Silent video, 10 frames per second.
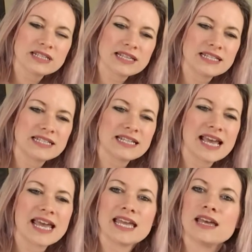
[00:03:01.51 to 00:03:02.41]
is it
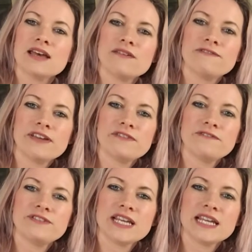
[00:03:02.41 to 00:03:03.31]
today?
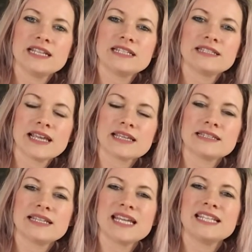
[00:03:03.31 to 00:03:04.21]
15,
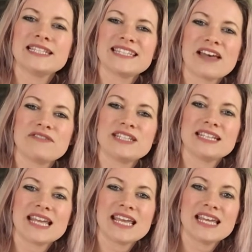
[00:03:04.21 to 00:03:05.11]
16,
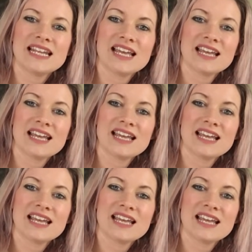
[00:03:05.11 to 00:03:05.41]
17.